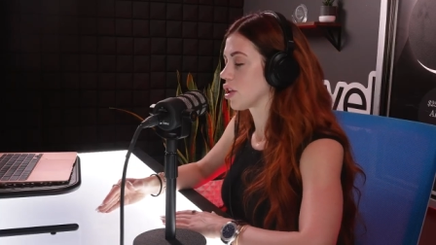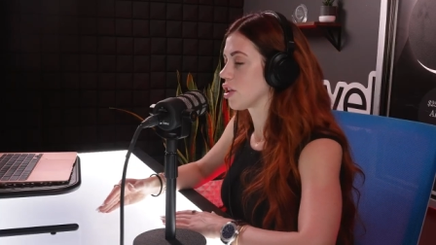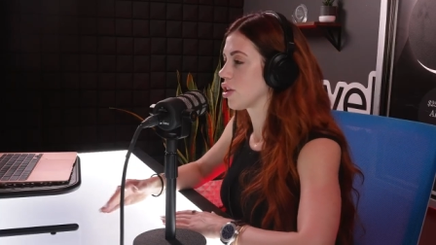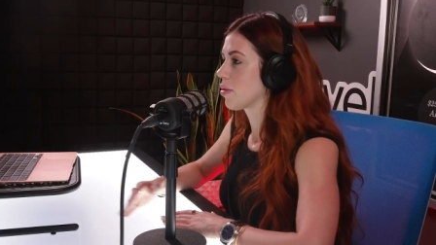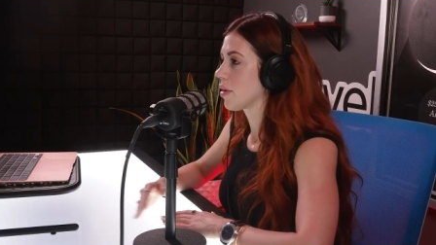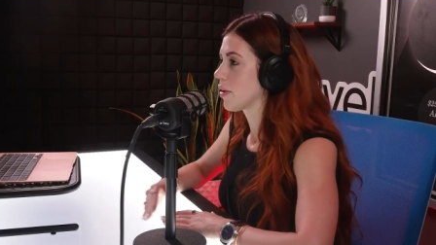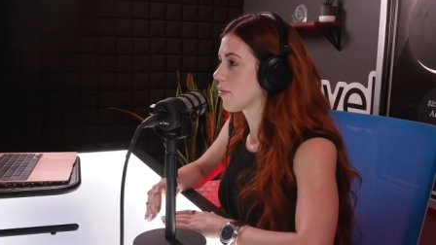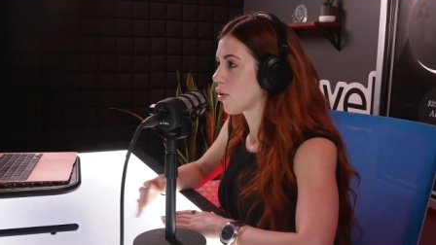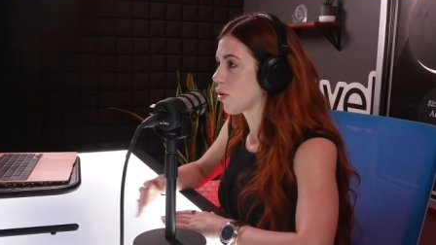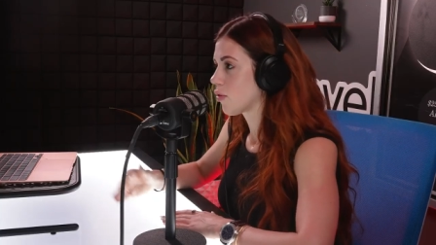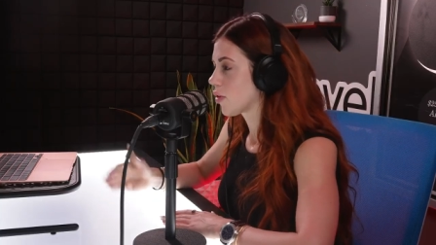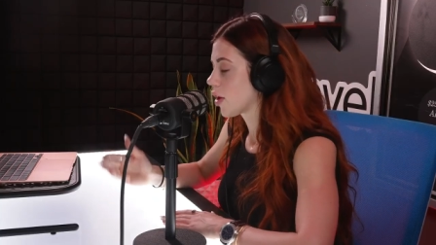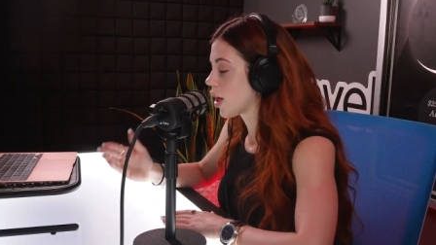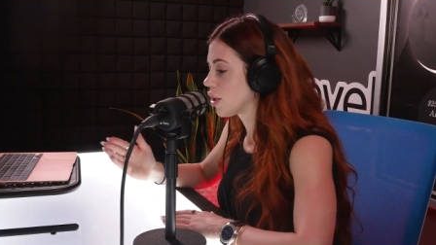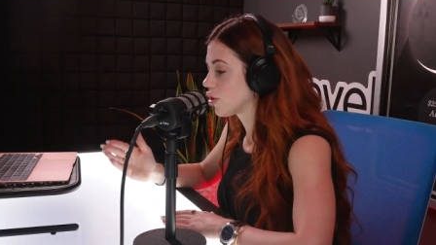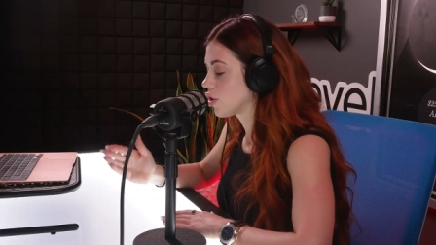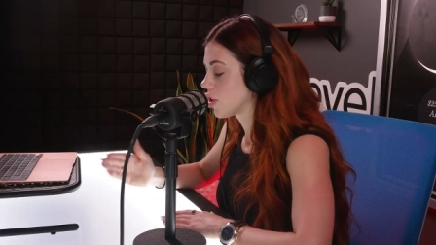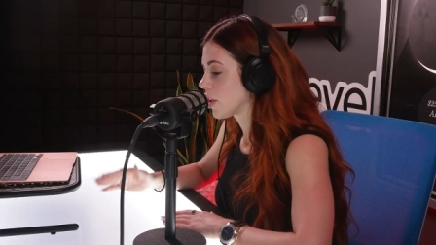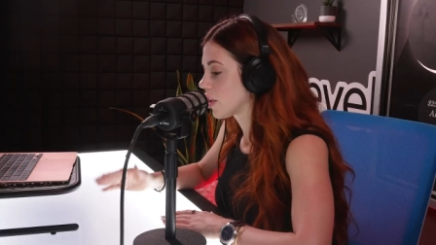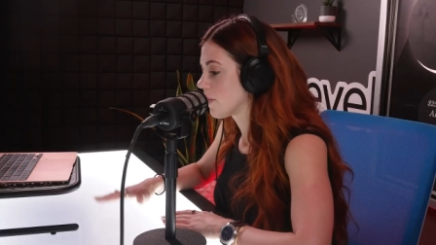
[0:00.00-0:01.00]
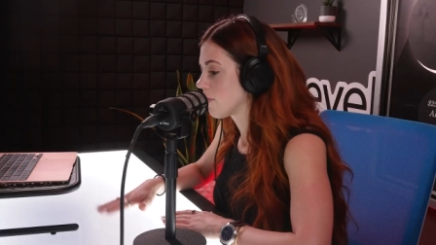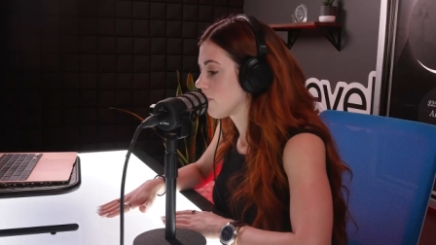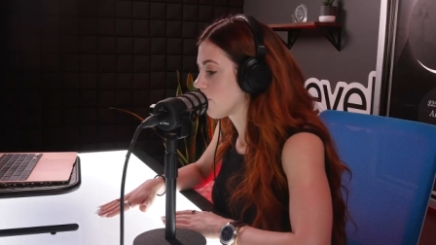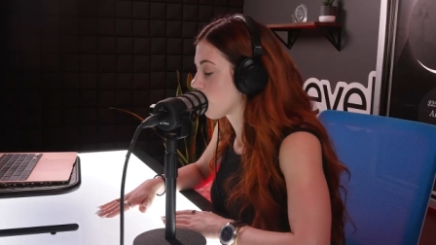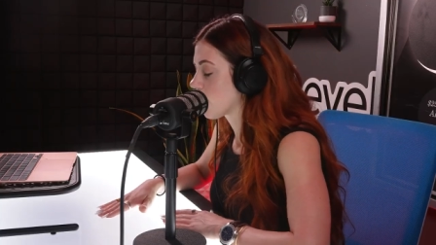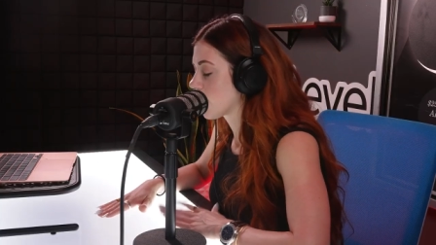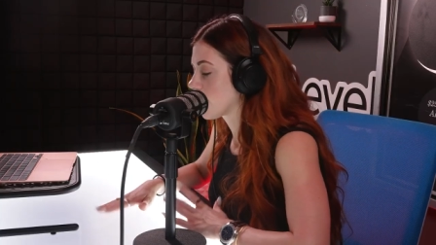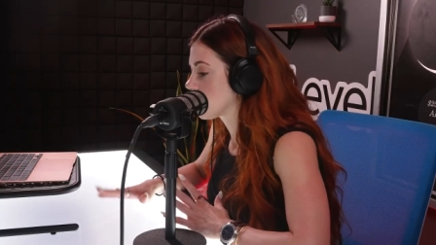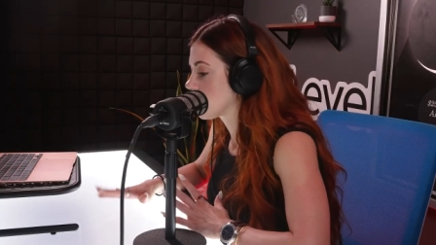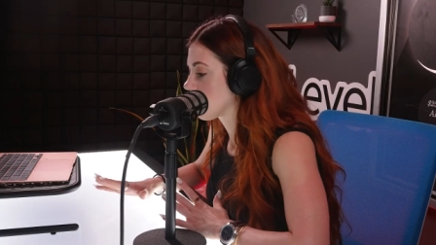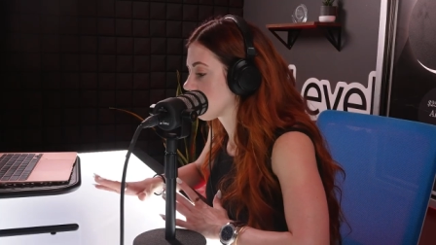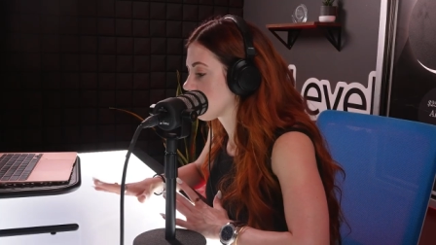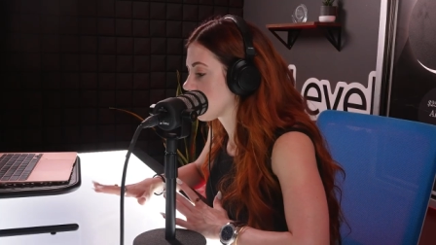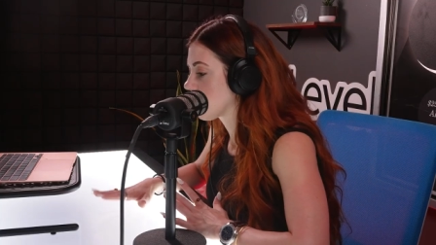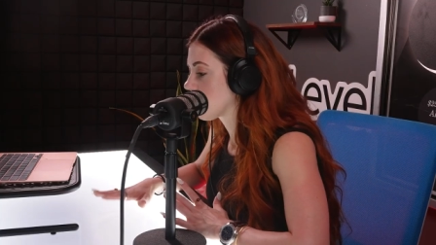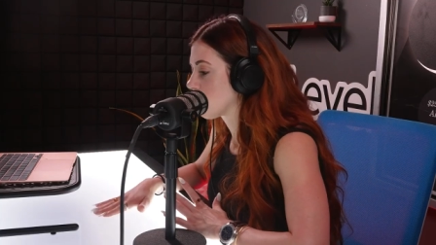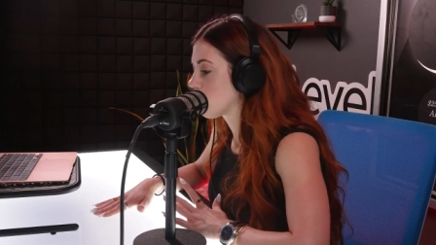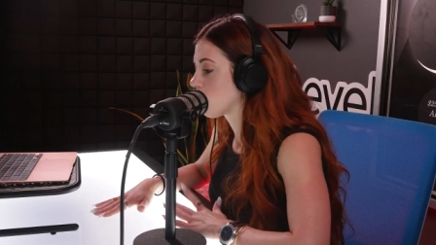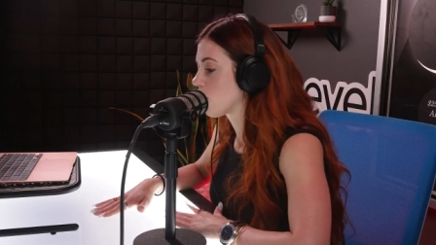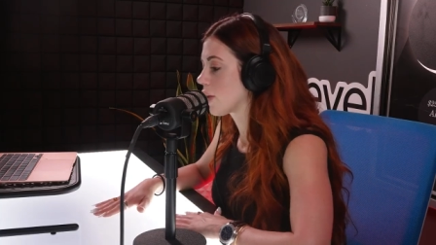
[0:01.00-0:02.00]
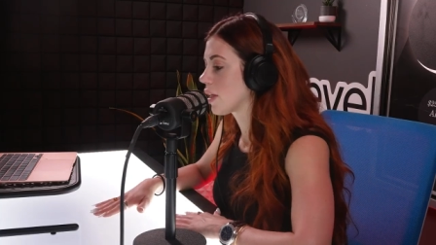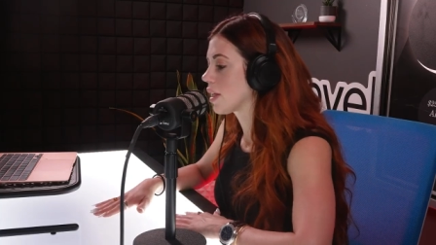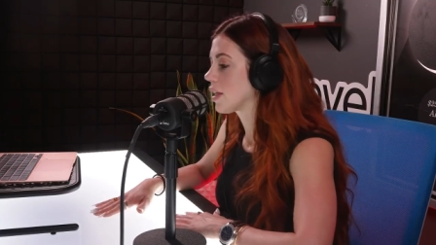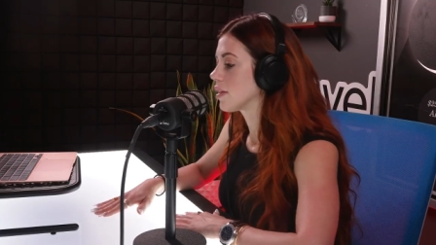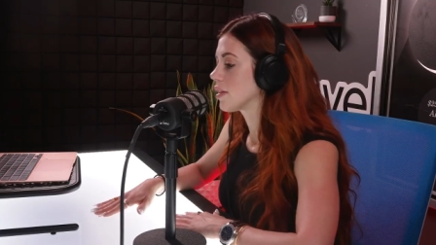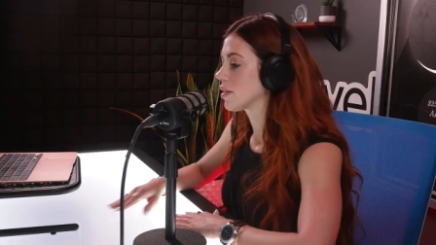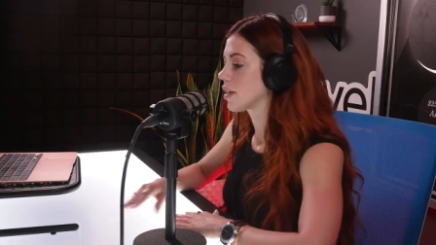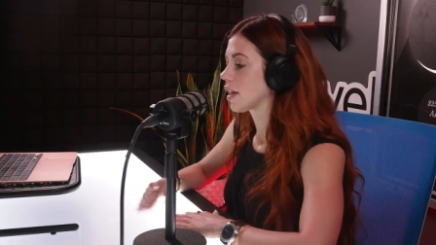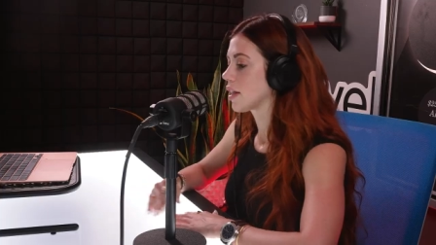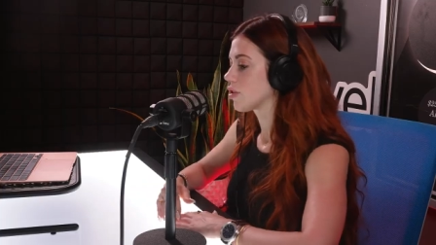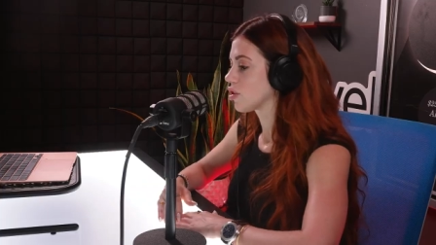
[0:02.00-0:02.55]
You know, we have over 140 something employees, like